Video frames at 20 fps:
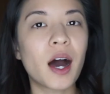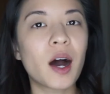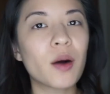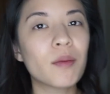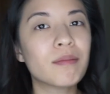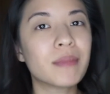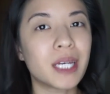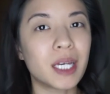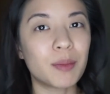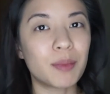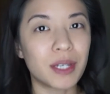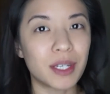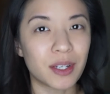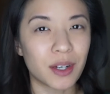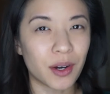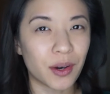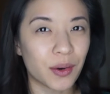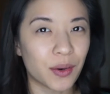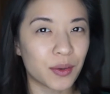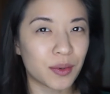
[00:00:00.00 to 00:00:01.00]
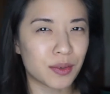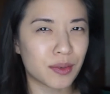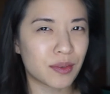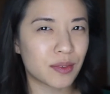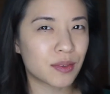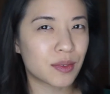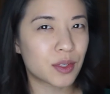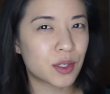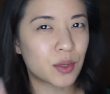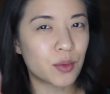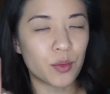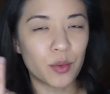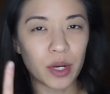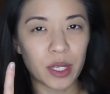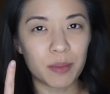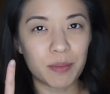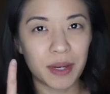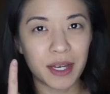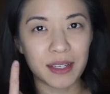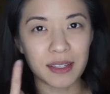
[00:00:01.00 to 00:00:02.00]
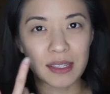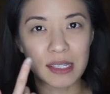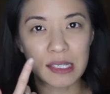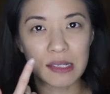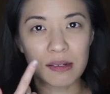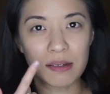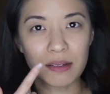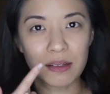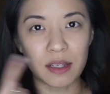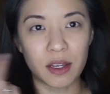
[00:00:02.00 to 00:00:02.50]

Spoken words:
I'll maybe go with pencil